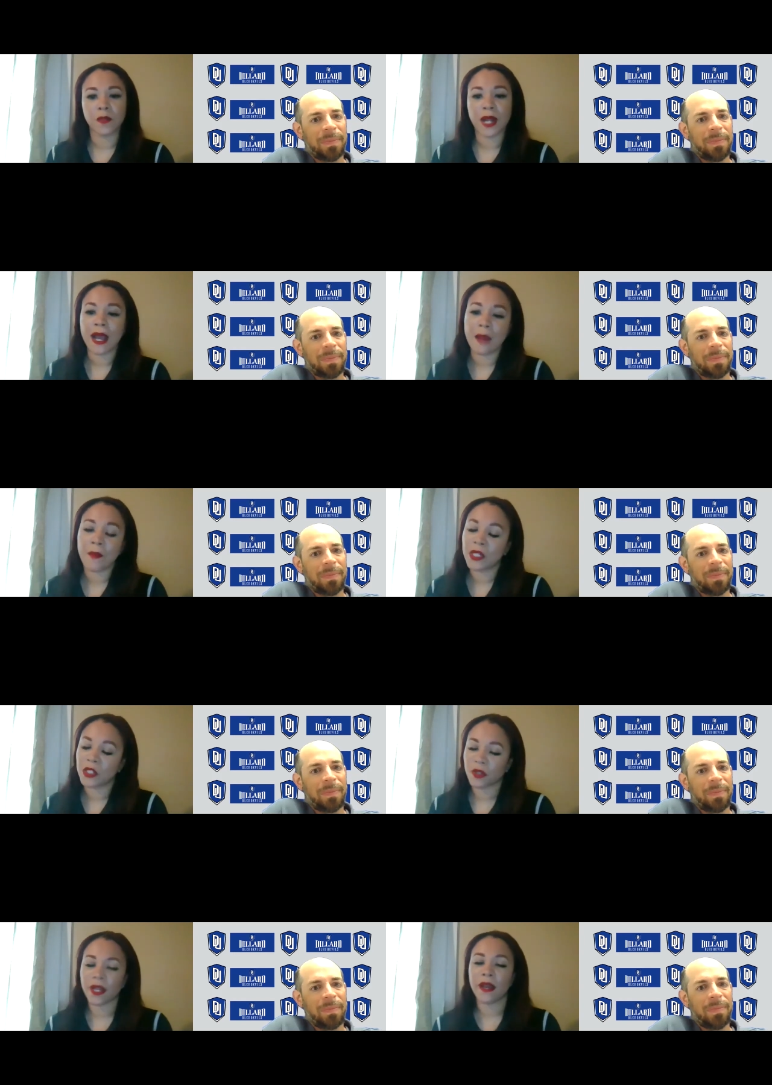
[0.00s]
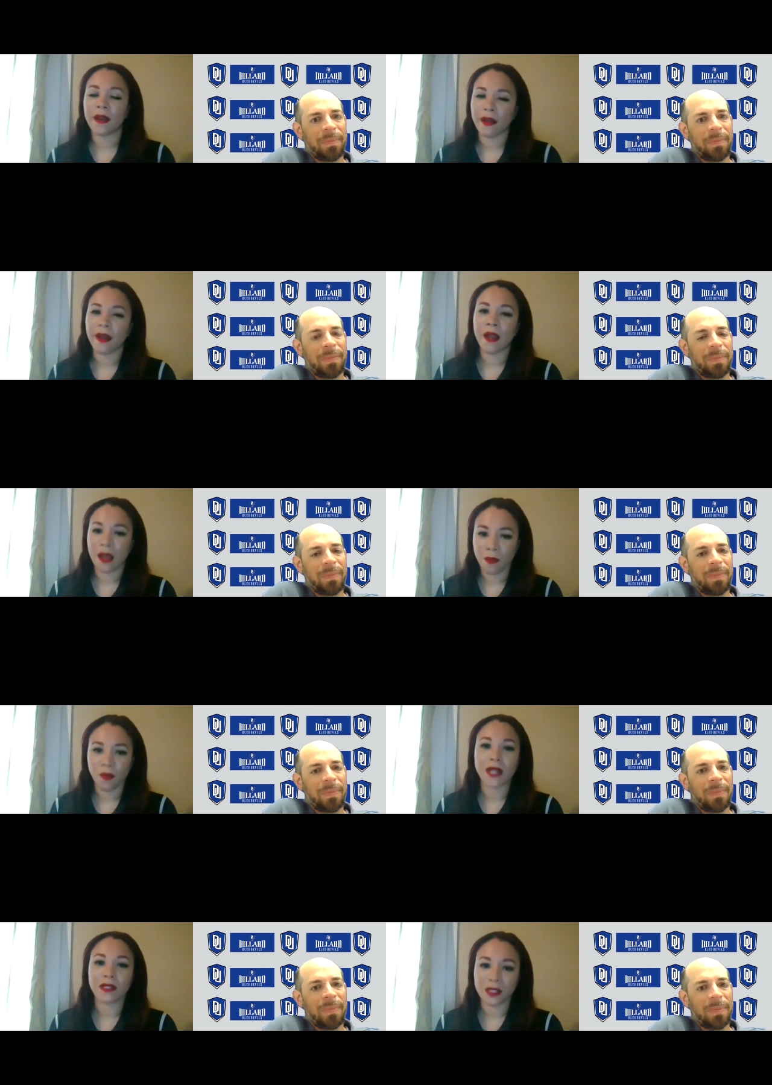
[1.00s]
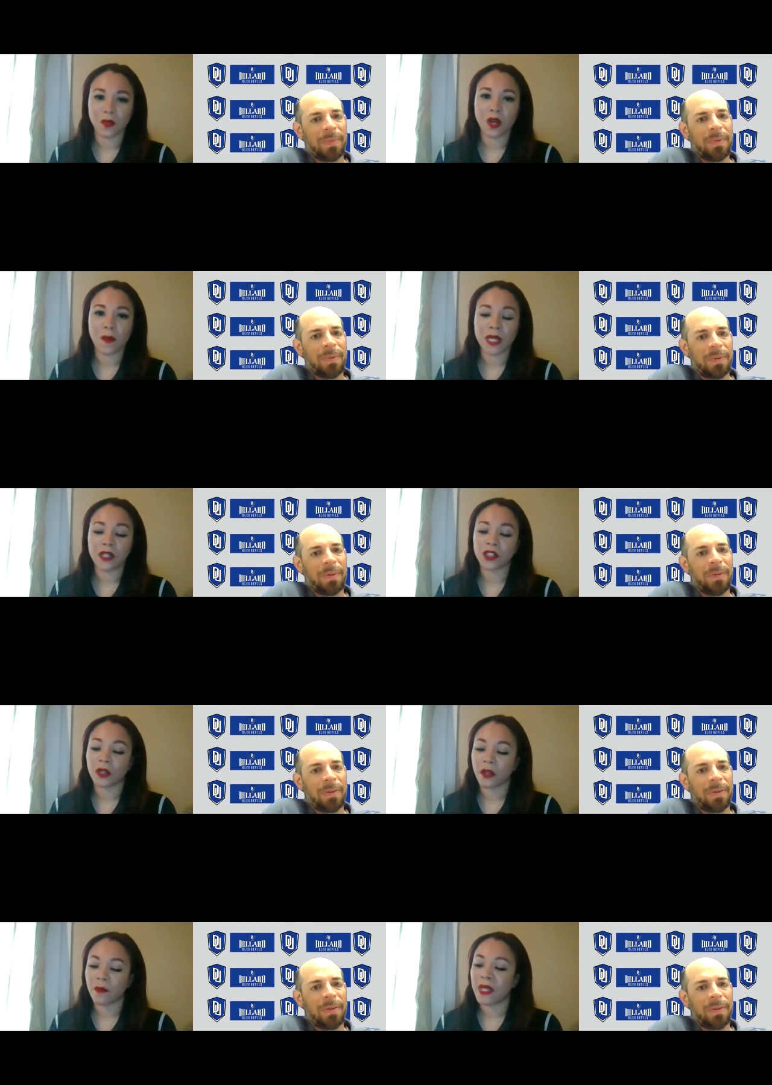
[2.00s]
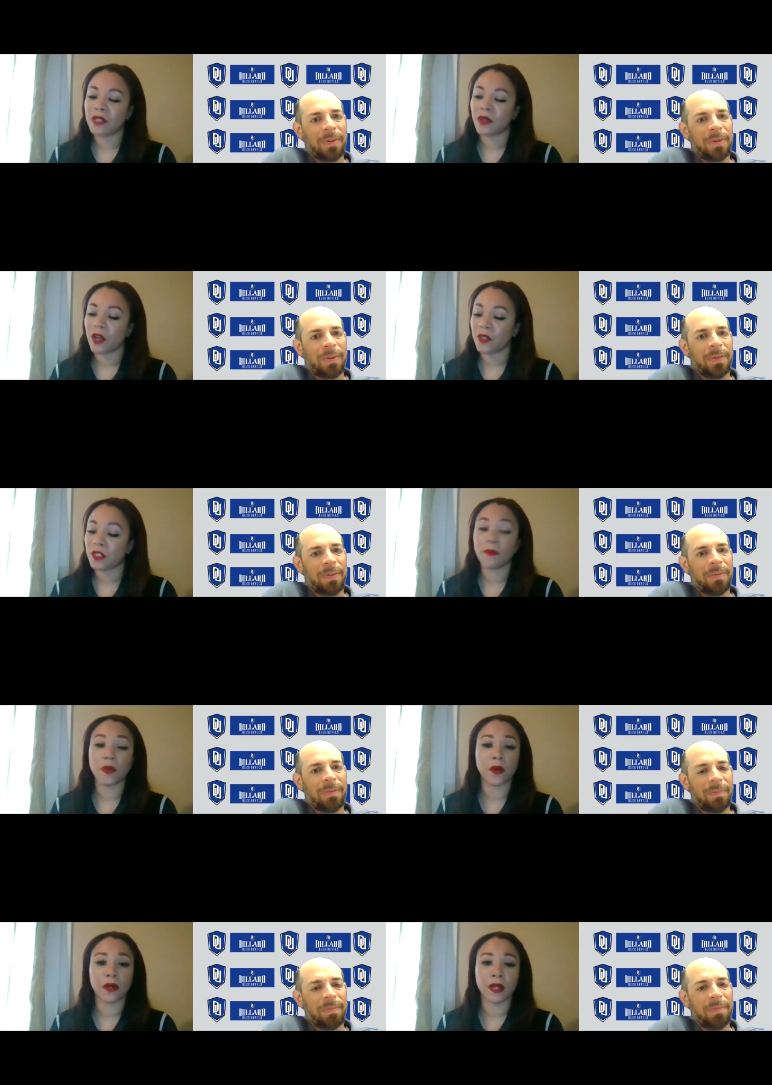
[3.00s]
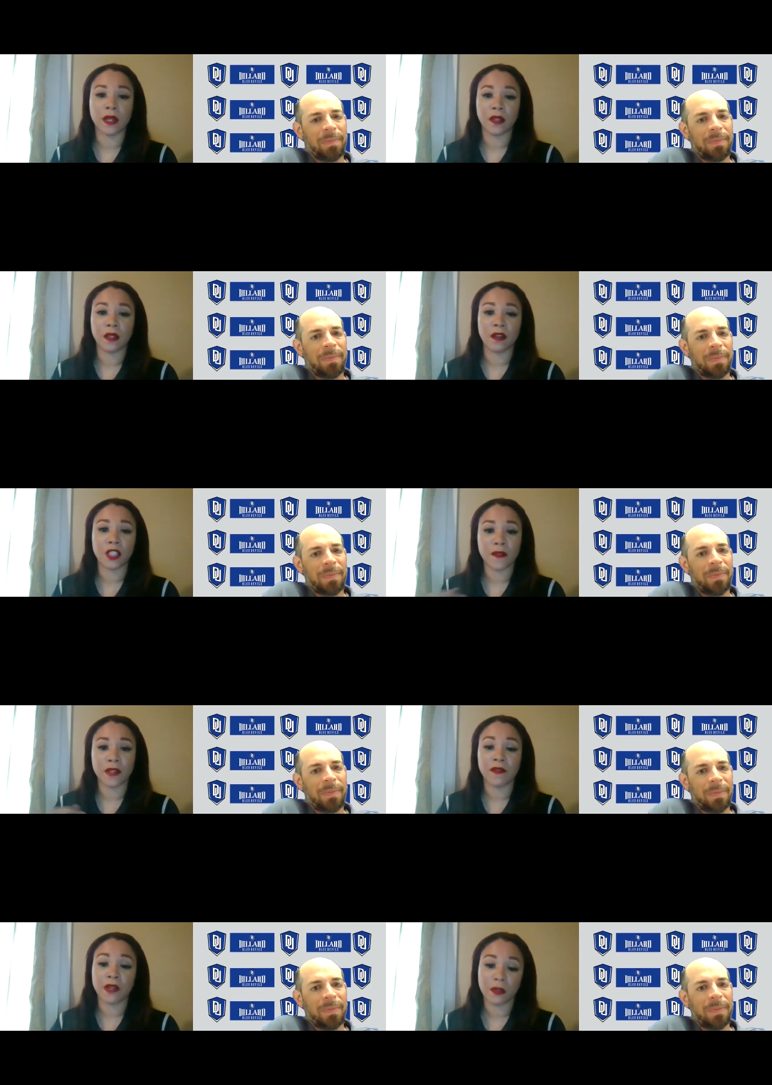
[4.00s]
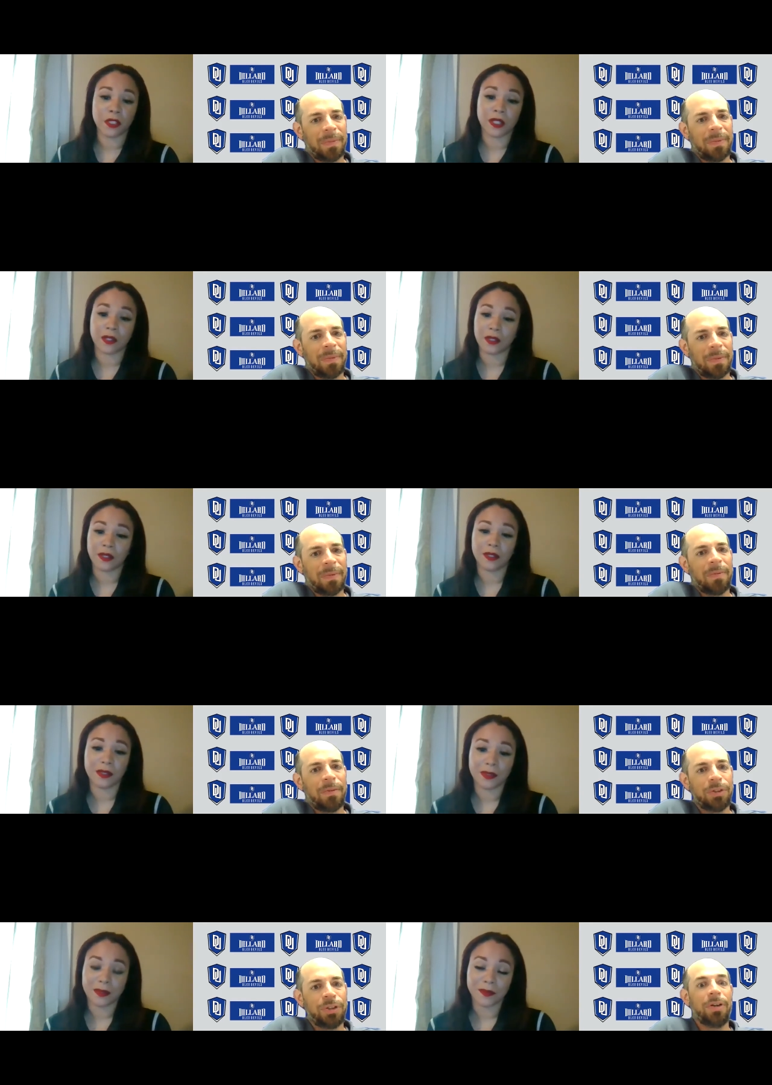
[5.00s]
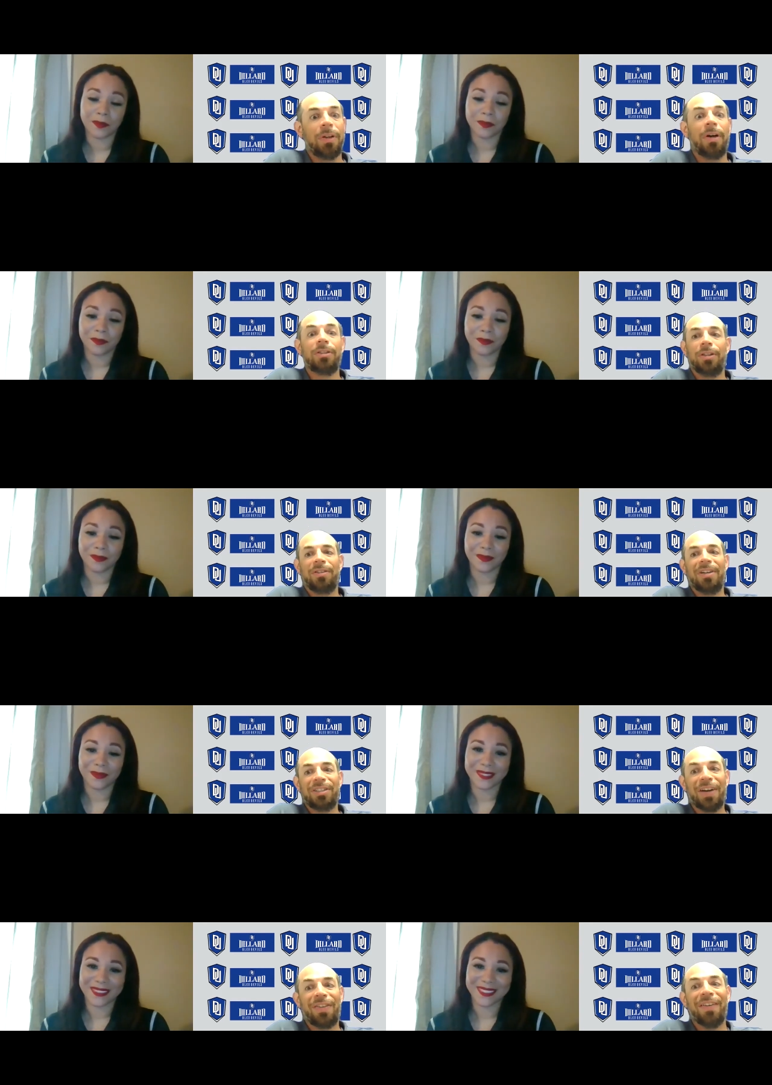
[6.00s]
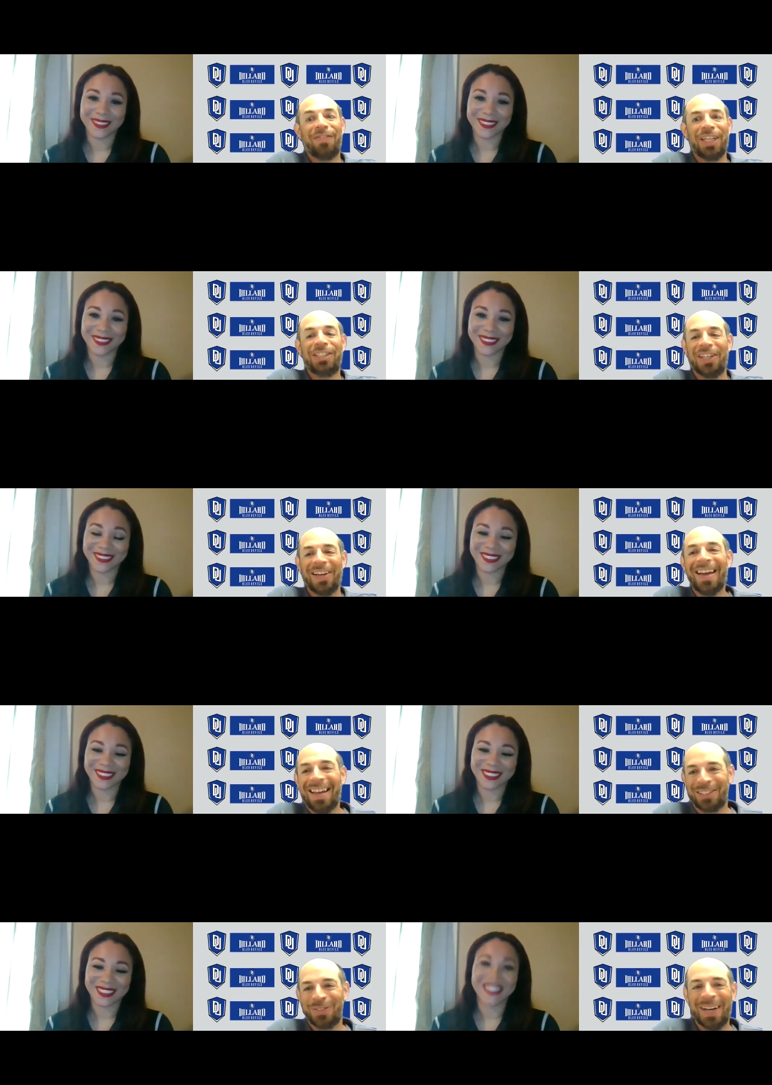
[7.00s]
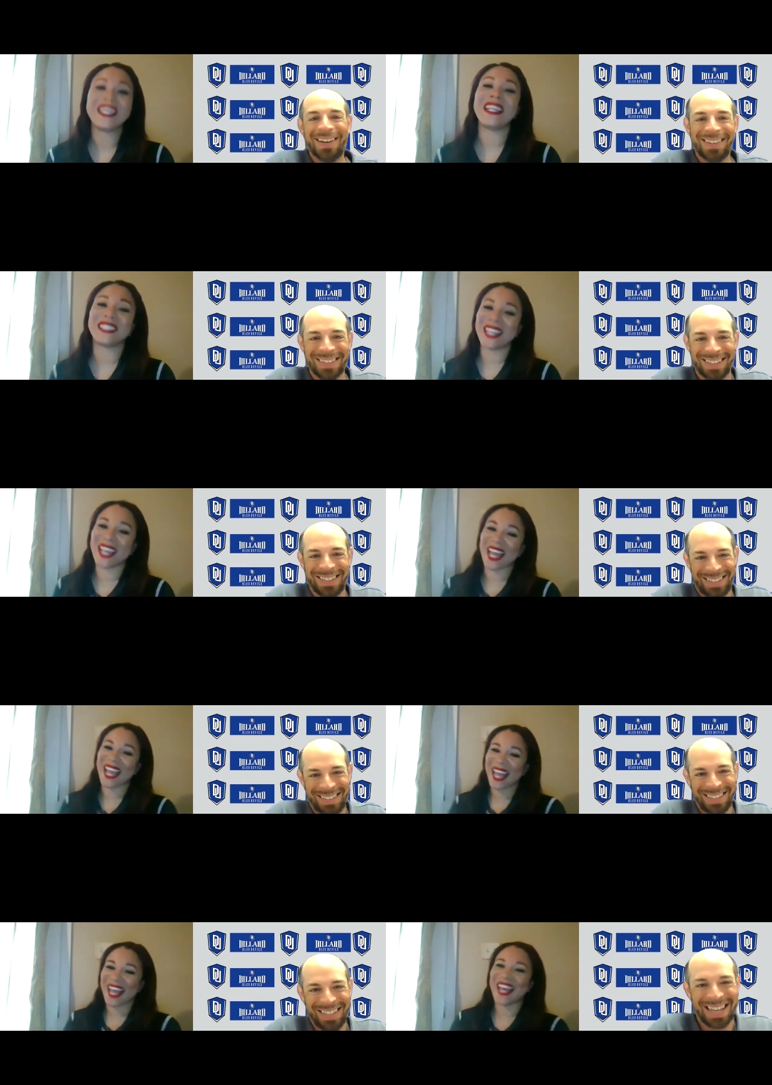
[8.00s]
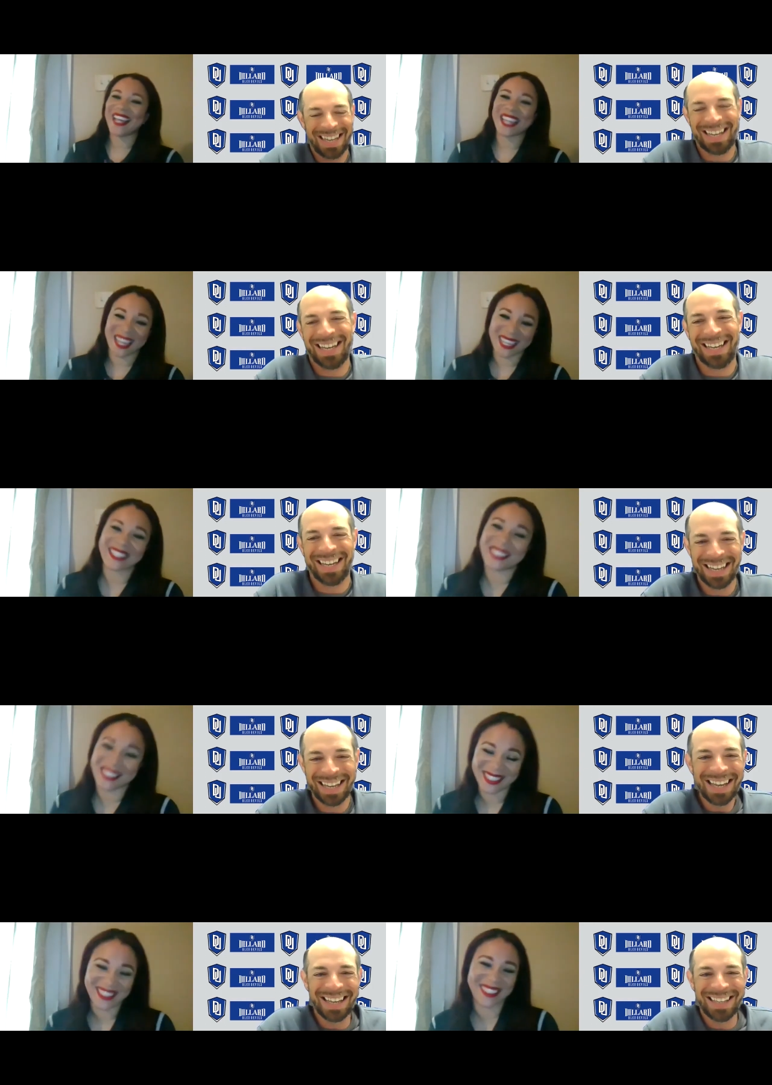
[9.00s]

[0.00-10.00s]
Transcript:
Speaker 1: but i, I make sure that I, I, rest as well because your, your mental health is important in the longevity of coaching for
Speaker 2: sure. And also longevity of teaching as well. Yes.